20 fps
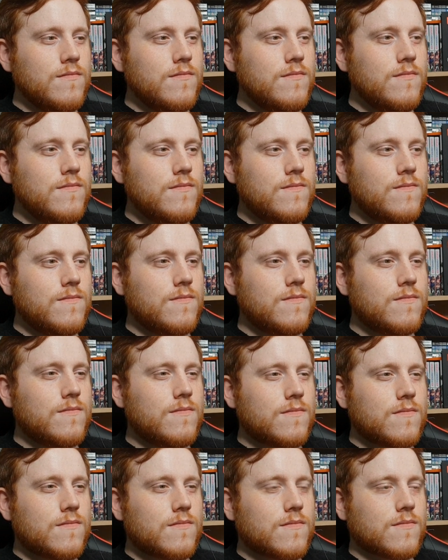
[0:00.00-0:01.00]

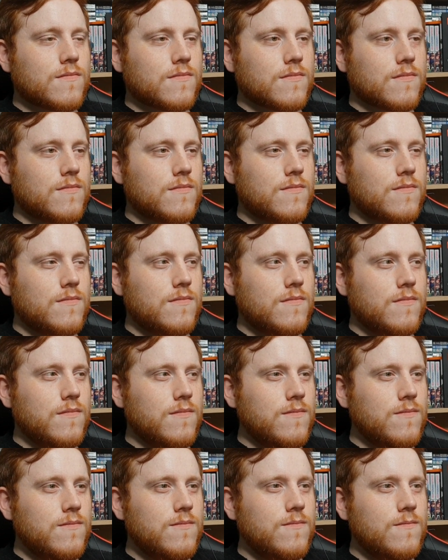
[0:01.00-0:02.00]

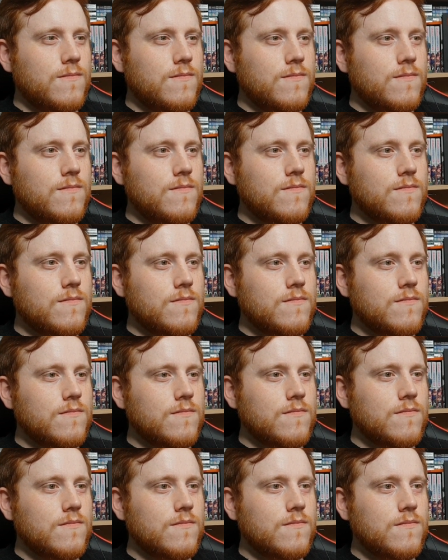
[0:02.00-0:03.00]
No one is speaking in this clip.